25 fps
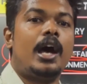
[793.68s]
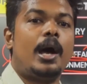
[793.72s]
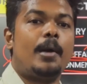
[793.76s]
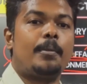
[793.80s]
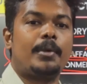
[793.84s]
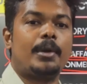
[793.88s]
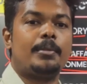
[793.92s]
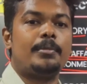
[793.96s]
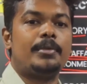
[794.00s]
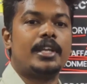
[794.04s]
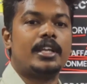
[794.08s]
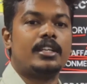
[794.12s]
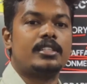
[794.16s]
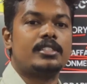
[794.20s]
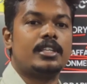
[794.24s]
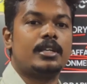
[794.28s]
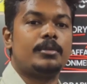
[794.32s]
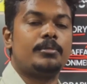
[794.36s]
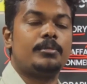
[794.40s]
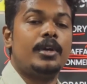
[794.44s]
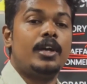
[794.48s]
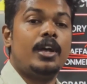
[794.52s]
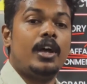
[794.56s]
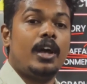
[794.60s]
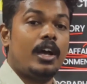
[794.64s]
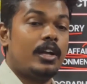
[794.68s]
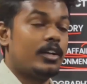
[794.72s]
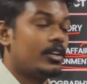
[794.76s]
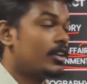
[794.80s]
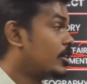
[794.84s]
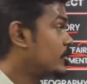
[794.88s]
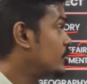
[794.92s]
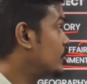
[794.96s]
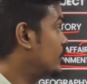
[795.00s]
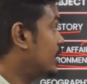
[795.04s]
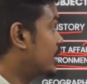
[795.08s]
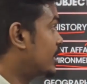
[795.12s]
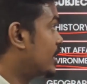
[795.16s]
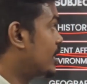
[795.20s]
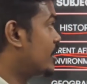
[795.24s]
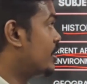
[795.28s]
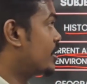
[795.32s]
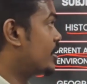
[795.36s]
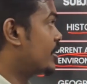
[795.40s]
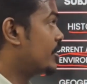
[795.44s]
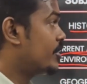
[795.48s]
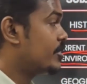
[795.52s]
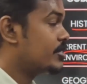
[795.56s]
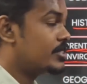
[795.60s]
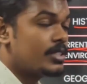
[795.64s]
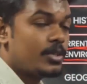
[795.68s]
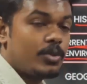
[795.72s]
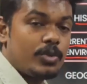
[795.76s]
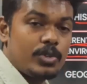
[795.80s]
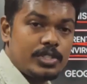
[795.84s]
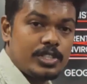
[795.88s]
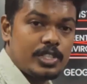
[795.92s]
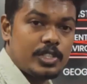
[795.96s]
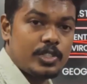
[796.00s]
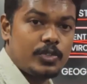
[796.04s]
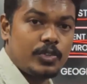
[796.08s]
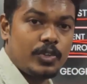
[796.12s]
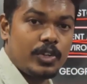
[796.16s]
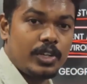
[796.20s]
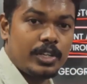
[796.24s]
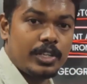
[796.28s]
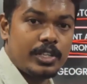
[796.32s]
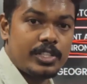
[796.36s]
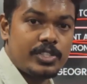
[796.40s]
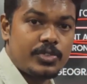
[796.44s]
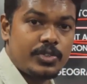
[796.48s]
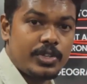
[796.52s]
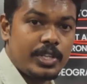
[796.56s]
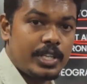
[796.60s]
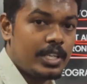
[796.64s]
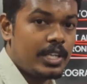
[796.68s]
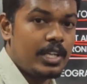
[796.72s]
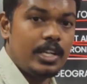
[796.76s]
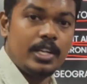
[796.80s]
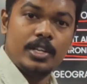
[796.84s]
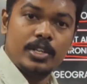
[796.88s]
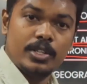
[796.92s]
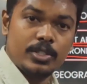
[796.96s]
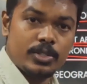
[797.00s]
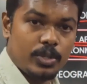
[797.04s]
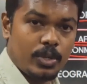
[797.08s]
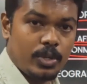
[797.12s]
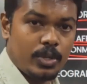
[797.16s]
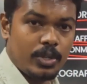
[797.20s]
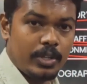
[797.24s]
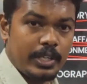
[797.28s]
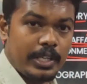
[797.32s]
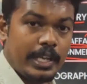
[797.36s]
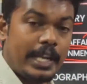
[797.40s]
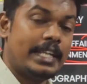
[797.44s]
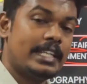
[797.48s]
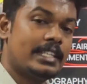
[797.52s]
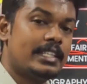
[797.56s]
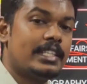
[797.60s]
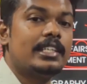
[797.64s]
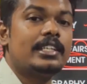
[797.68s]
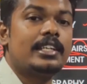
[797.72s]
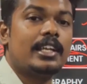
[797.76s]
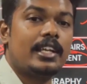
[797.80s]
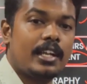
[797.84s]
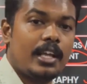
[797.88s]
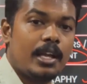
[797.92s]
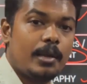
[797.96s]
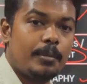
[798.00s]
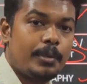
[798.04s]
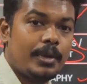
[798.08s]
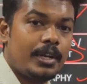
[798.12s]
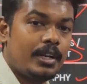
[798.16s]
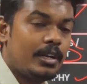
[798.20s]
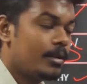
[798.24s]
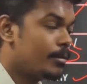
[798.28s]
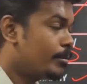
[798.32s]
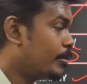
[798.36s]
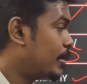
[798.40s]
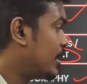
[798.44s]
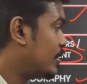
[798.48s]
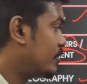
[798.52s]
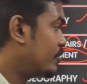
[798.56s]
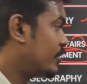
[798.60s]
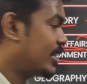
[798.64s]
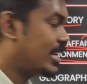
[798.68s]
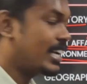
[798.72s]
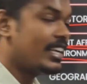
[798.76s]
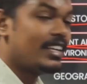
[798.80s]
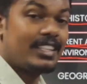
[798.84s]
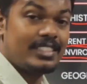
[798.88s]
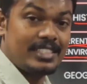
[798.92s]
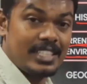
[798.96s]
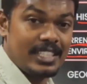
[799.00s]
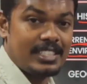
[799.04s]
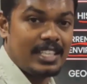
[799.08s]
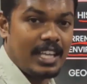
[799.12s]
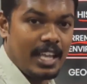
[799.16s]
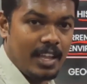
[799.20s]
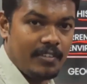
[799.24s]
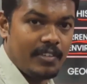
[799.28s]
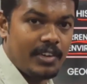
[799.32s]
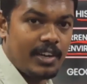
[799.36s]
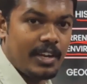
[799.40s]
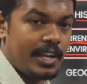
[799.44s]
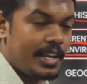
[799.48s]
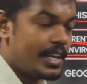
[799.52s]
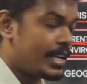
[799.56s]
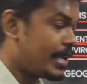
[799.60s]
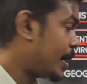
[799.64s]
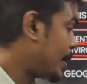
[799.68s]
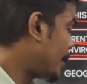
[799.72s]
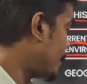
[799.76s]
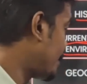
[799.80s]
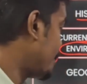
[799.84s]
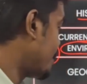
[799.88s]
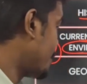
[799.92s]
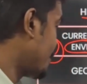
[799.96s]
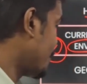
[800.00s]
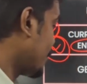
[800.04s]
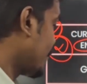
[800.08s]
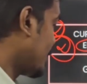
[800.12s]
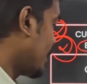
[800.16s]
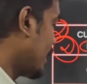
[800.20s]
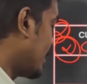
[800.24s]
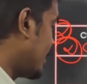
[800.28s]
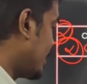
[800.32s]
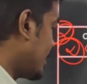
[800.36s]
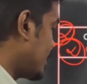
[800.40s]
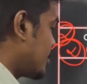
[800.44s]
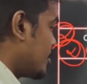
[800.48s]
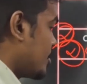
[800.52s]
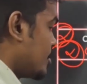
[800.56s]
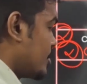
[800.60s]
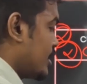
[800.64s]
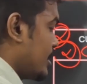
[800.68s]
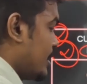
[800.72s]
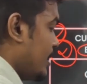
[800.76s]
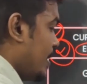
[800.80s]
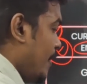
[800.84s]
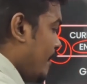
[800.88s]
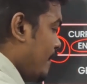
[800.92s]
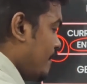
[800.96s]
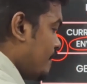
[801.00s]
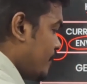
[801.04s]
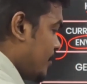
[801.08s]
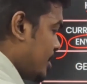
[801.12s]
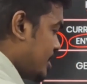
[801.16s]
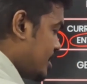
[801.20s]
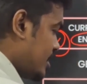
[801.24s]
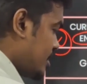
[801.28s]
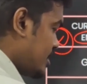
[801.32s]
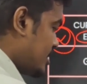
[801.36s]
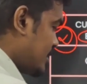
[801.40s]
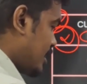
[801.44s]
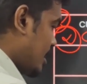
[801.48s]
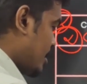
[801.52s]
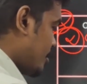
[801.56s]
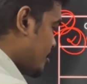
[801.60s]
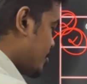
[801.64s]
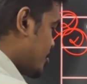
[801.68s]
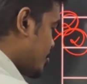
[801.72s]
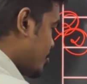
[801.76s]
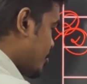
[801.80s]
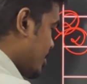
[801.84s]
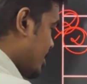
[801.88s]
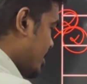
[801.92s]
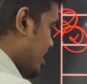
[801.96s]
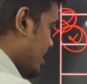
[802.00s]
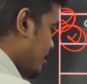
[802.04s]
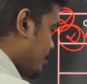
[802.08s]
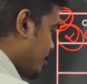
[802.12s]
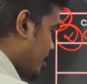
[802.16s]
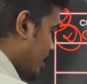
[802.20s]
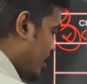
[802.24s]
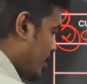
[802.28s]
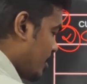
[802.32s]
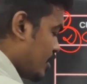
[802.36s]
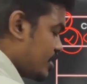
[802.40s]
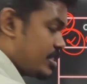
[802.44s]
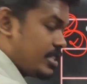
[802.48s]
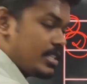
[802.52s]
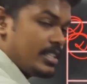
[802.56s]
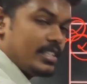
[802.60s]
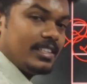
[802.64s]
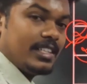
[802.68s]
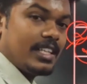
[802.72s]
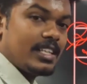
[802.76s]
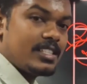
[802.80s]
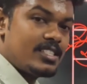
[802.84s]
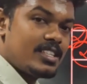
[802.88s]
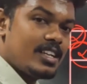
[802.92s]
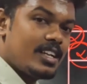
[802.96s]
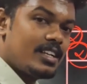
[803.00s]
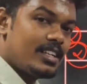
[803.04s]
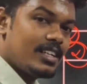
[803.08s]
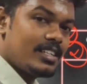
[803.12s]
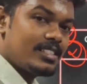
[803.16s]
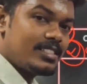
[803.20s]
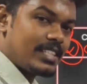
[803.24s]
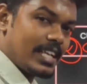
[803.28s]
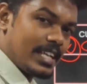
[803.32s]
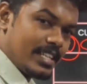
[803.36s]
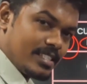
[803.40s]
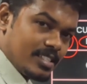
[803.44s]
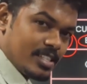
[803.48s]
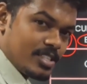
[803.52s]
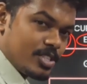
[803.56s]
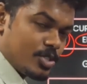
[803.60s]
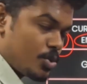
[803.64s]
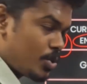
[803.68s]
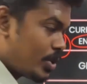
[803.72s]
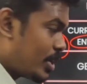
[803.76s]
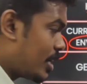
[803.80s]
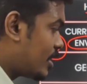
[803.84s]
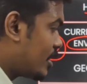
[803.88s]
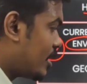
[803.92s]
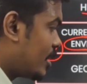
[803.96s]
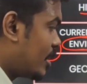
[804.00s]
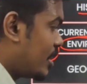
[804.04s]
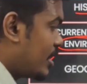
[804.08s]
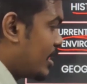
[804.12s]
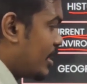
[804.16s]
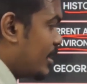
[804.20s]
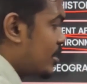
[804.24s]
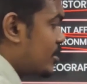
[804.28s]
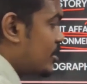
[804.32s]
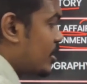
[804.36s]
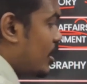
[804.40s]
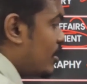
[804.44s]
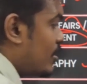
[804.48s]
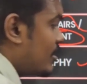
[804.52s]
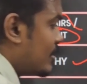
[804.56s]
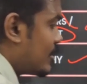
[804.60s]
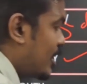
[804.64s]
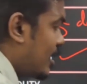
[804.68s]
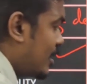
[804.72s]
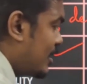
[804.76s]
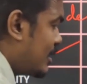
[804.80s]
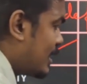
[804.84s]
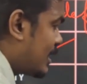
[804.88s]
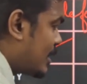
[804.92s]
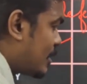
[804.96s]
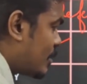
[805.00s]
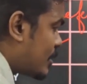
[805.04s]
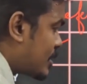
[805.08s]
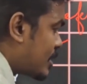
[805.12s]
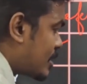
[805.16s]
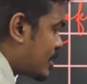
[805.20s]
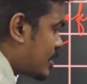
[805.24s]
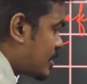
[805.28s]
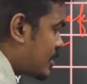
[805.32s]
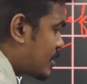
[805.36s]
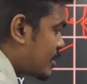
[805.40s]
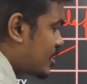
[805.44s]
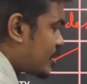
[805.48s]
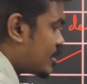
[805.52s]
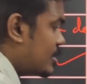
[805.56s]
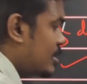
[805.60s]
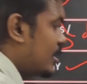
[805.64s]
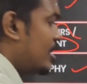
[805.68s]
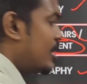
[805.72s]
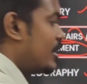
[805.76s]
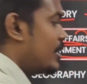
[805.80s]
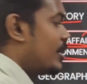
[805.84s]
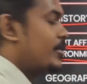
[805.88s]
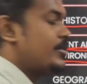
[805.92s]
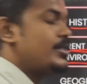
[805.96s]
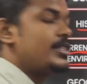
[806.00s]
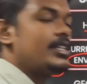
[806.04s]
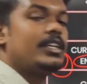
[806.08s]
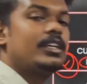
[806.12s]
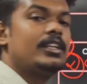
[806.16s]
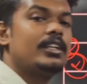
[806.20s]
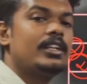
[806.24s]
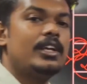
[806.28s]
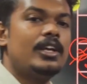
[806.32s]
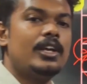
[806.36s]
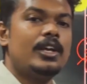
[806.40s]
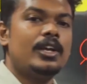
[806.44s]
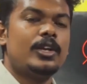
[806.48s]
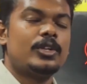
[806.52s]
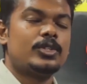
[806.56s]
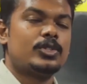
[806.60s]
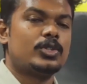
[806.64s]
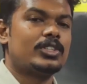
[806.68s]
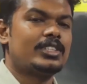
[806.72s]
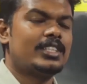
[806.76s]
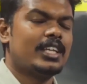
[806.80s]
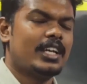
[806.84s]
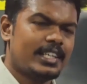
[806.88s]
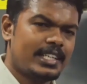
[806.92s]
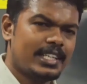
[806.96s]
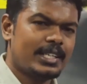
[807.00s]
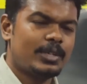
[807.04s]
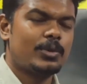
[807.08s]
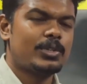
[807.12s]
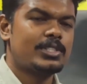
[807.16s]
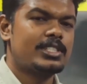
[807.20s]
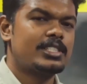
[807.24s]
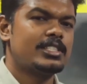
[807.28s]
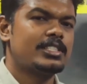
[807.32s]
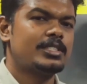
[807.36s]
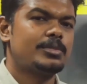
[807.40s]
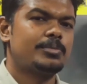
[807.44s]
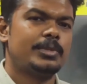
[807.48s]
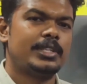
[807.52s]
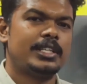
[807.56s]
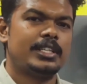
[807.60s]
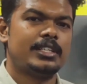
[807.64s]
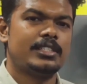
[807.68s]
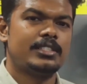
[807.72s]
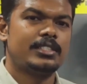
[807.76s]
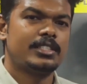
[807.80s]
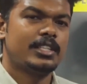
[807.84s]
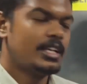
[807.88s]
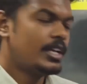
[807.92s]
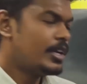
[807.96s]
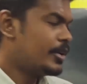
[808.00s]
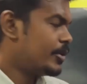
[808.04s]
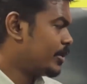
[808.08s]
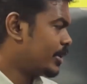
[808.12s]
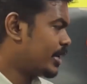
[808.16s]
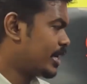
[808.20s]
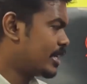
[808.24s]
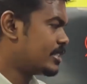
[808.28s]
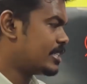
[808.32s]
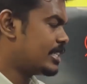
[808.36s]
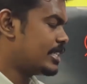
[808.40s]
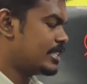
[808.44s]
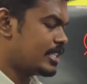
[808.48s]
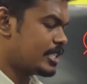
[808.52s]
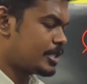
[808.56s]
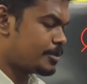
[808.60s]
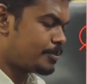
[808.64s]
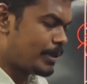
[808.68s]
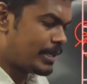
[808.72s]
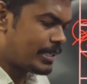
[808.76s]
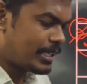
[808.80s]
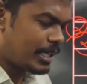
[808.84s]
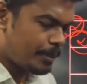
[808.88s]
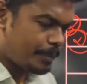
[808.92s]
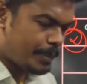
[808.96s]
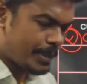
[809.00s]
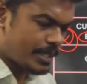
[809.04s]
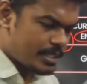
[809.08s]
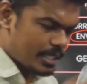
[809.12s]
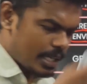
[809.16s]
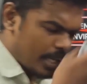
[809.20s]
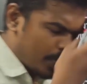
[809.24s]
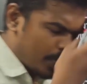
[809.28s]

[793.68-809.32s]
upcoming exam, and also they can reduce the questions for history. So anything can happen, but we can just have an idea. And next you see physics, chemistry and biology. The general sciences together, it is around 30 questions. You see here. So 30 questions means you can see the split up is